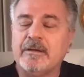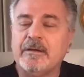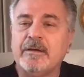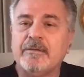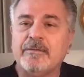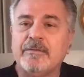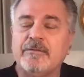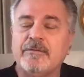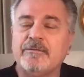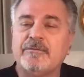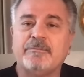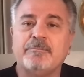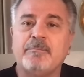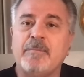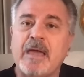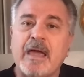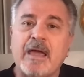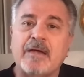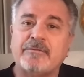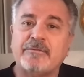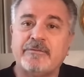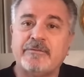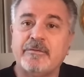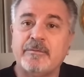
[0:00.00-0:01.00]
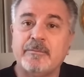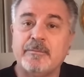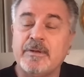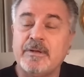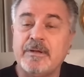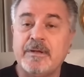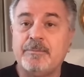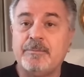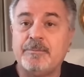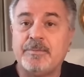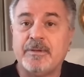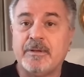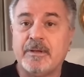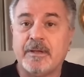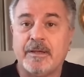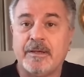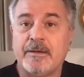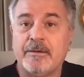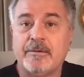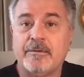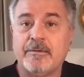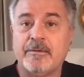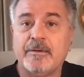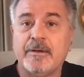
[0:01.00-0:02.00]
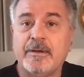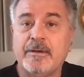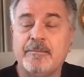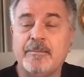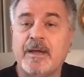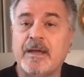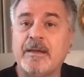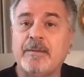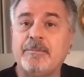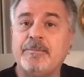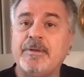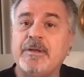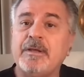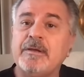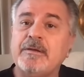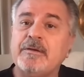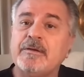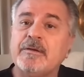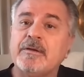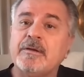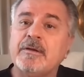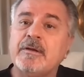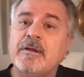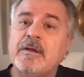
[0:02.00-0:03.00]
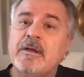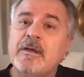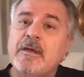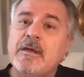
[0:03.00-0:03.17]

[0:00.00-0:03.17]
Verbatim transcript: this master manipulator, in my opinion.